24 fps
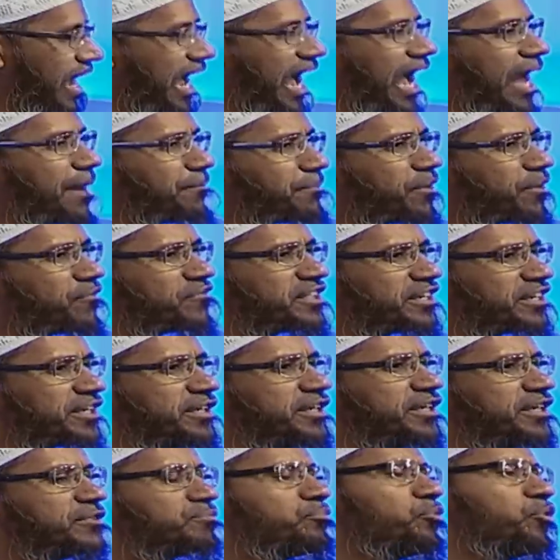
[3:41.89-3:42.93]
And Professor
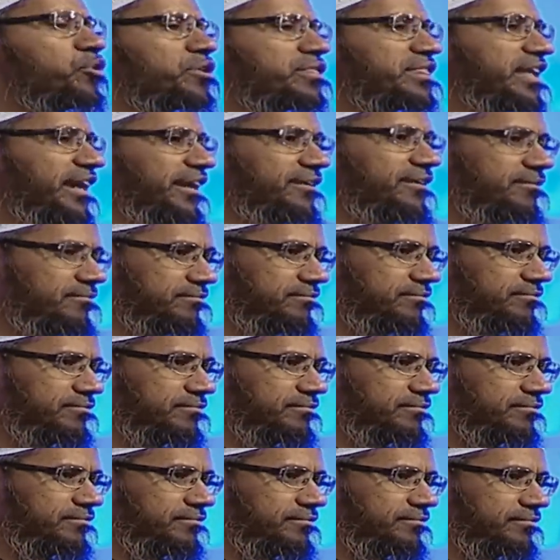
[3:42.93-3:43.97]
Keith Moore said
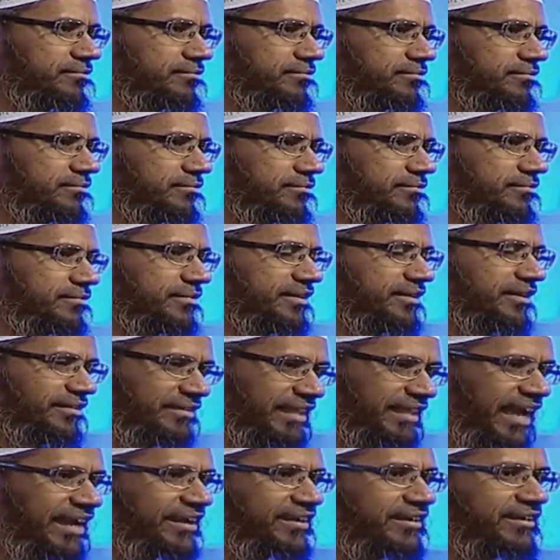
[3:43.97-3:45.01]

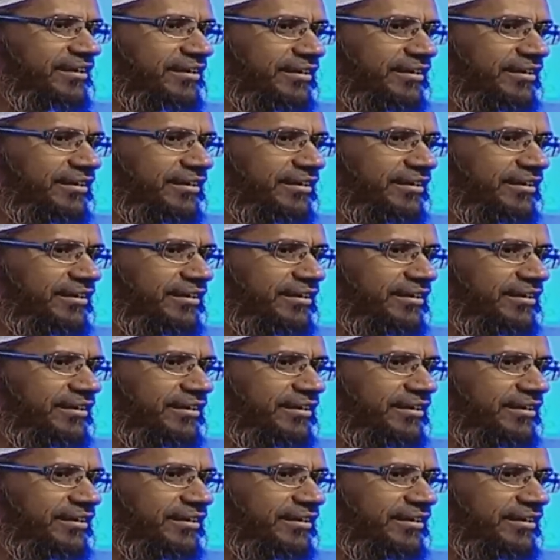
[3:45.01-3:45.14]
that